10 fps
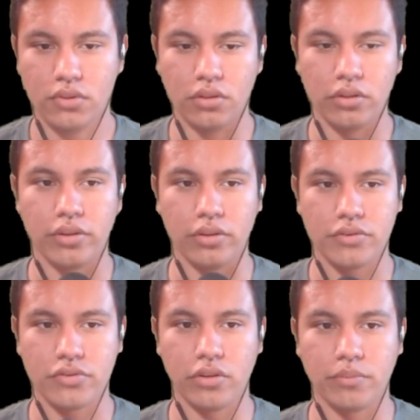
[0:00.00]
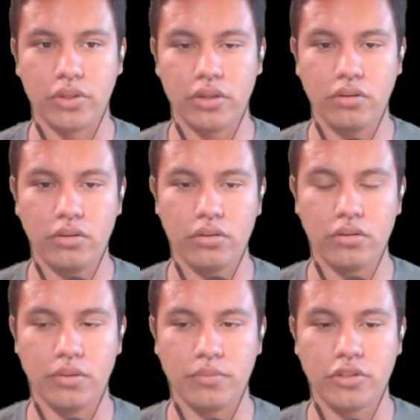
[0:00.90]
Okay, so I'm
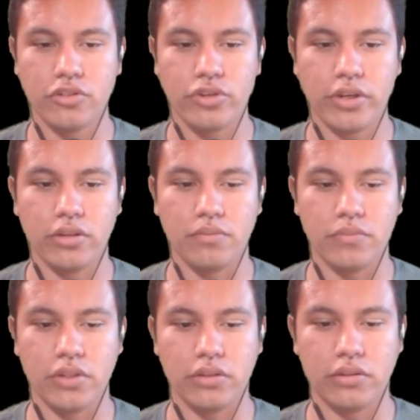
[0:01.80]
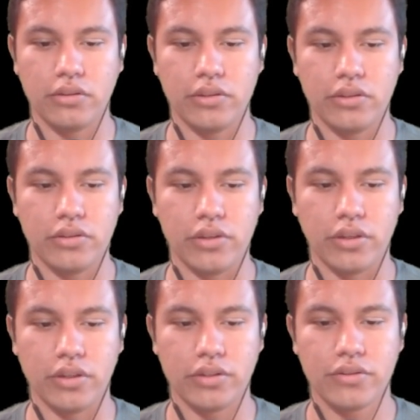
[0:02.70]
gonna try to immediately
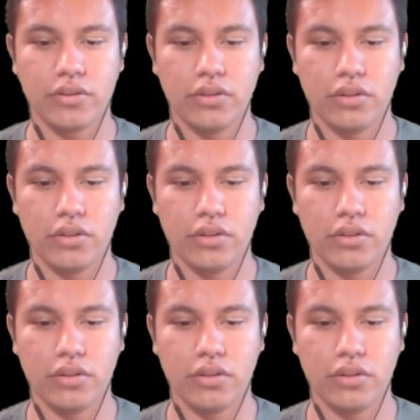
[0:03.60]
get,